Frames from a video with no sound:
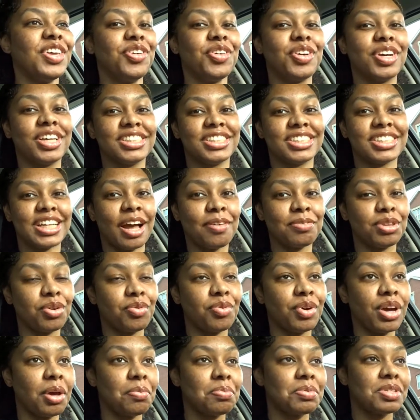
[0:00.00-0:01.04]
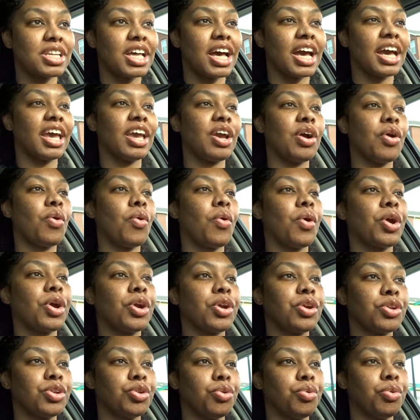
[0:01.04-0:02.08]
you can shop the website, or
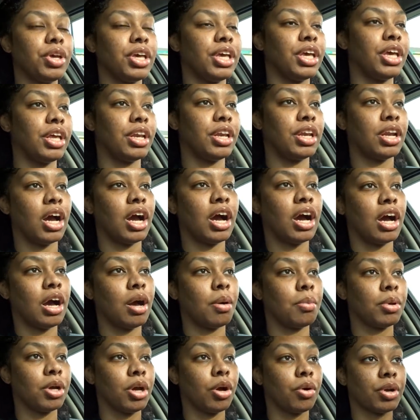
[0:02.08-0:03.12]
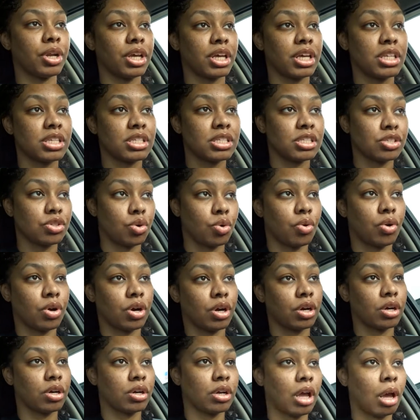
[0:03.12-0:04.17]
you can um, go to his
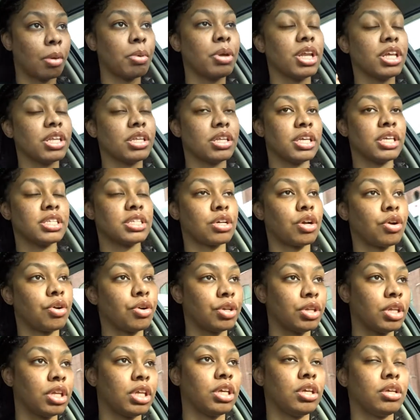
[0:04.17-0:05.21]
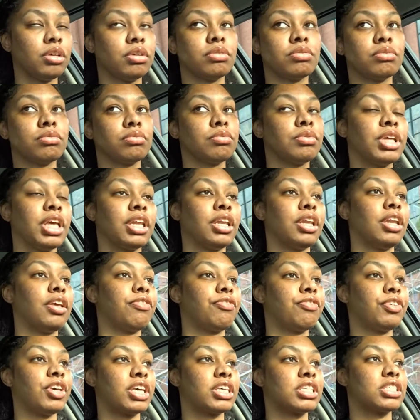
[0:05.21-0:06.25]
store. I mean, he's currently getting
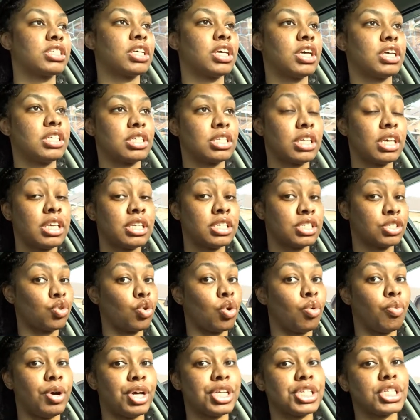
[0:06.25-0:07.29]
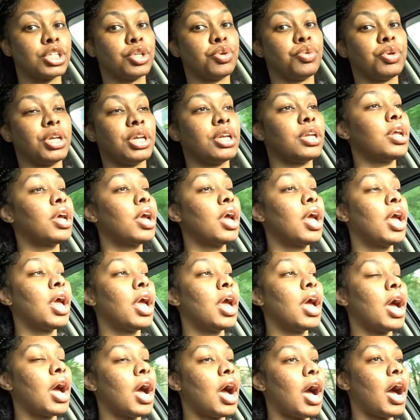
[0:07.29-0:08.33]
it fixed because his store was looted.
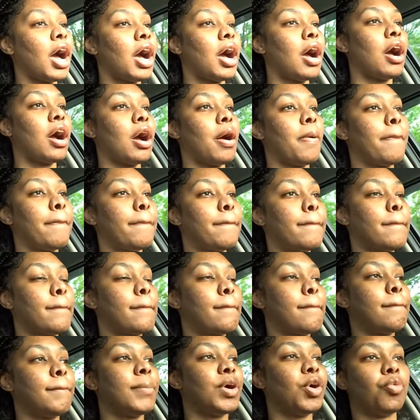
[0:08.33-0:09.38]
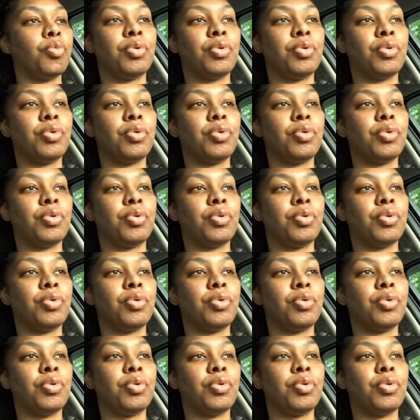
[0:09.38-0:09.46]
Um, but